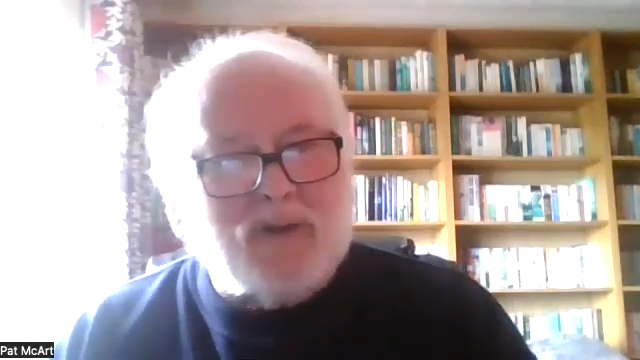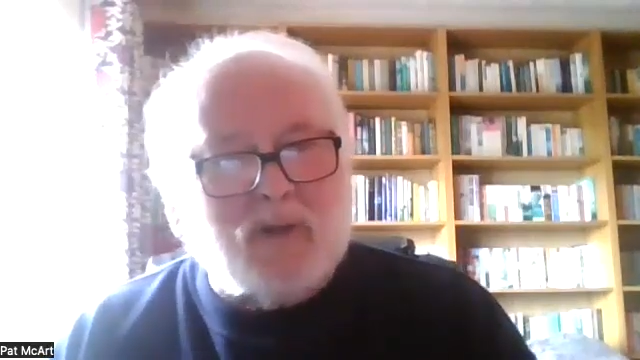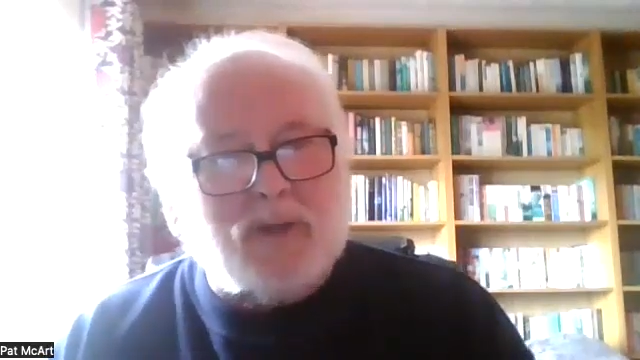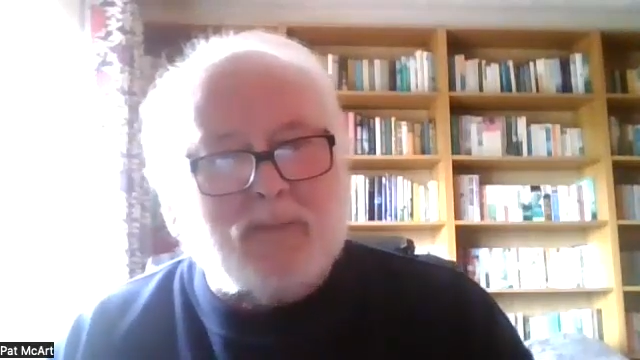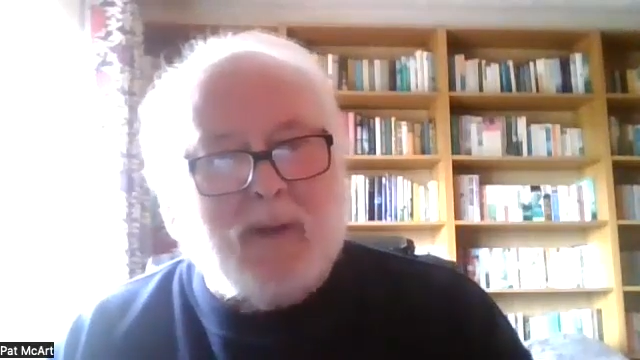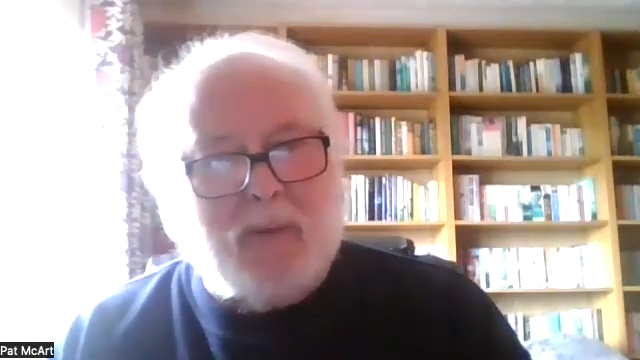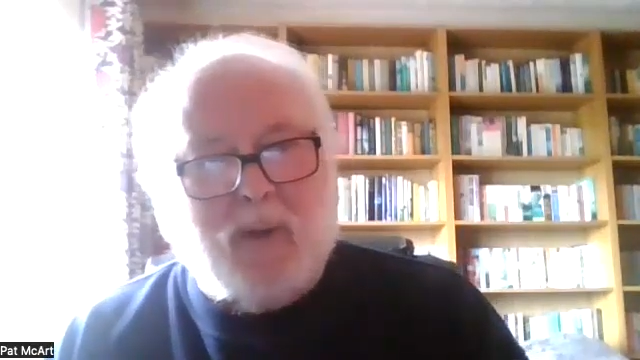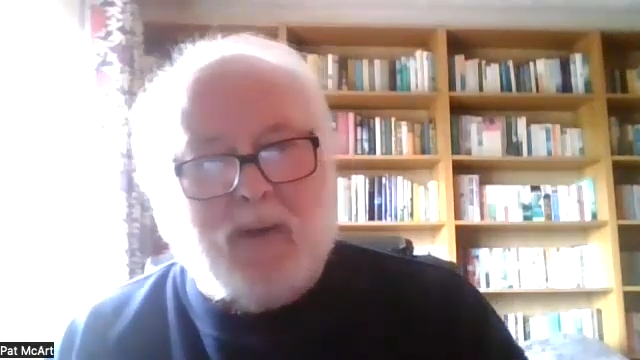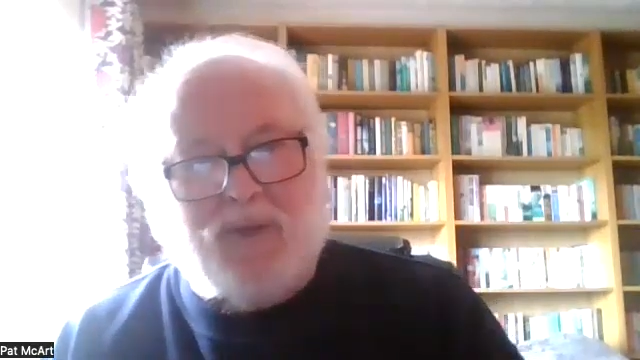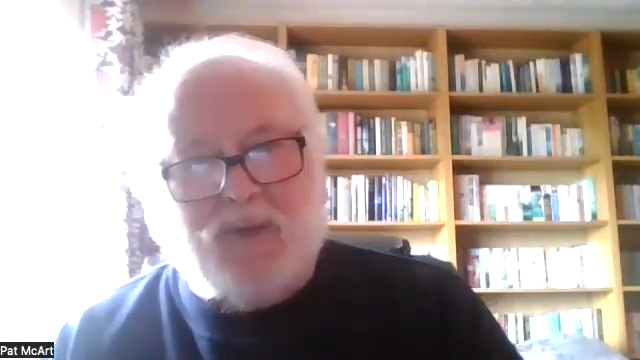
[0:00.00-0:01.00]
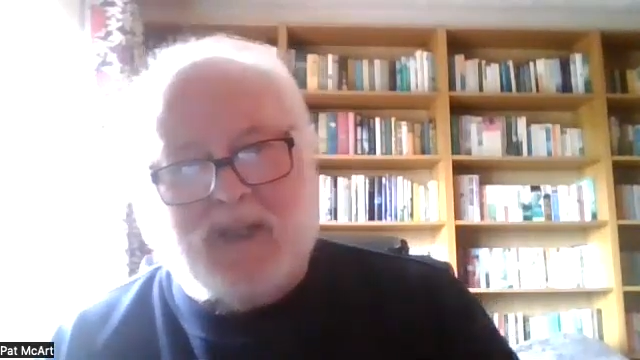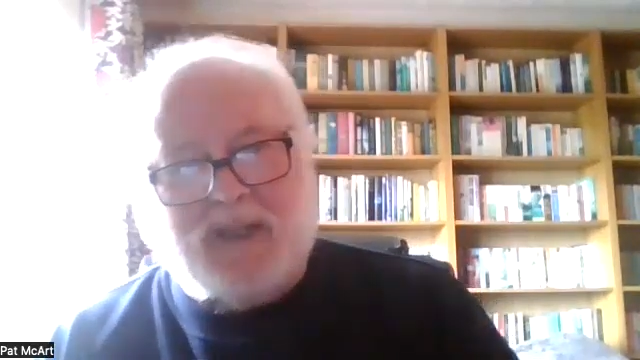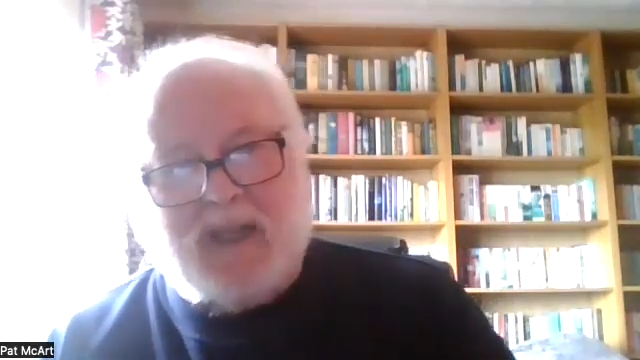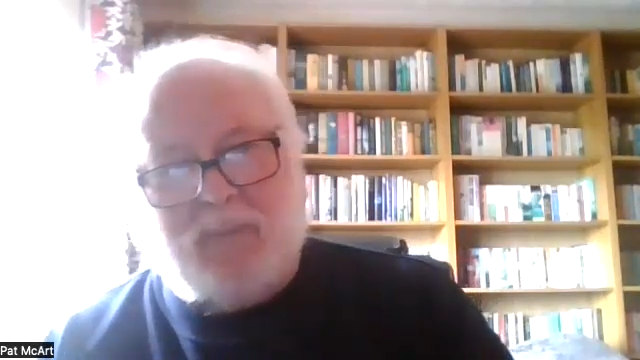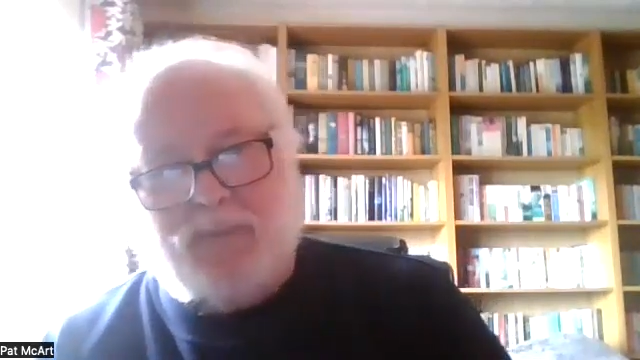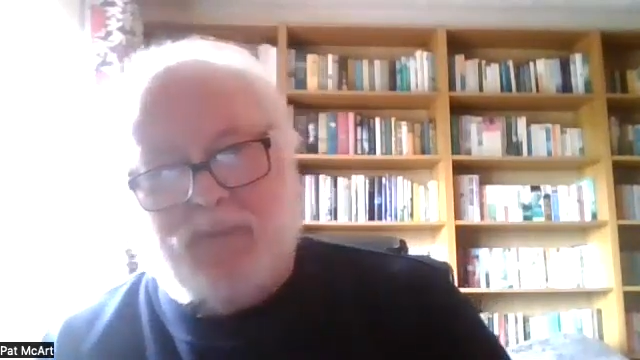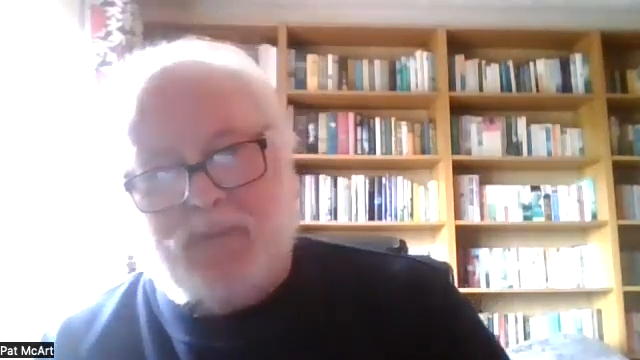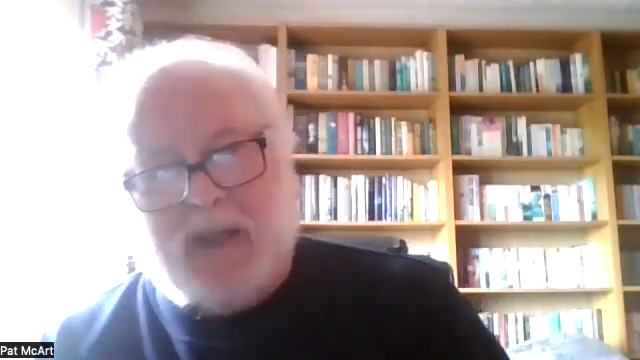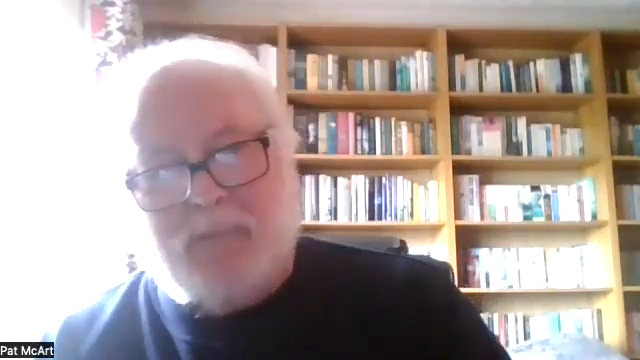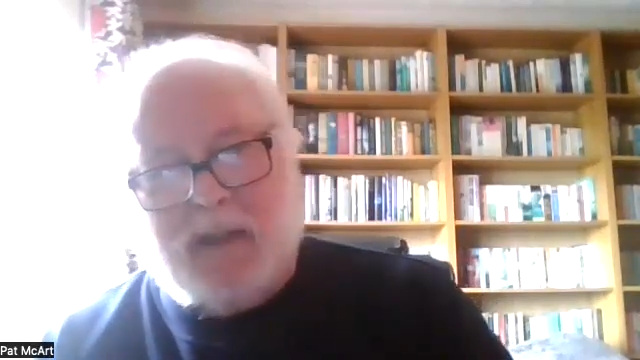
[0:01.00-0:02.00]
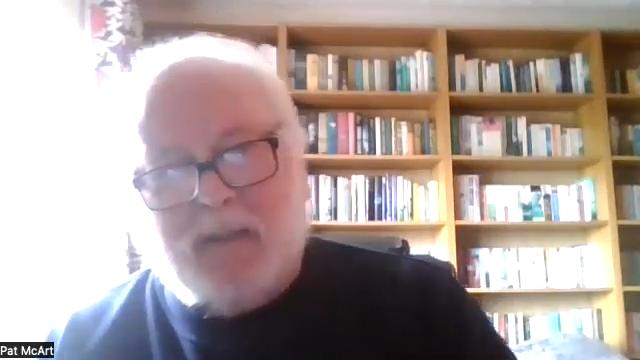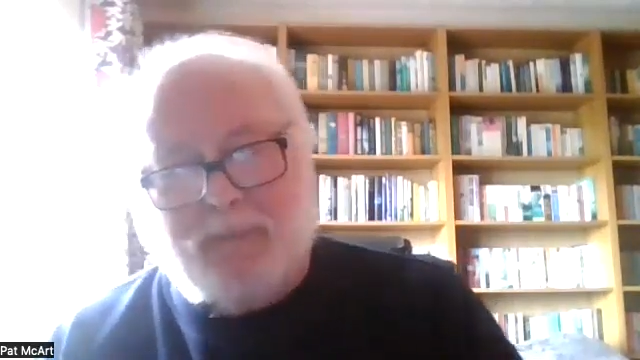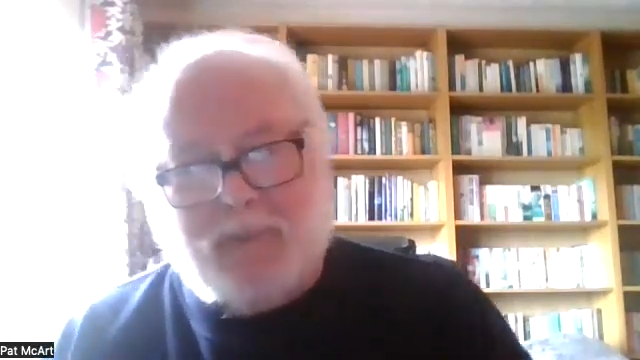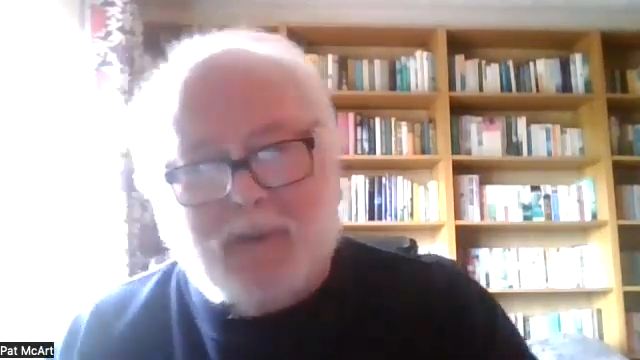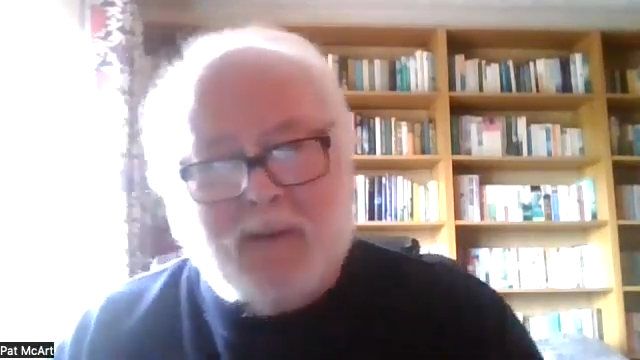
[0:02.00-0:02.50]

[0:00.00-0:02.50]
so it must be about 57, 58 million people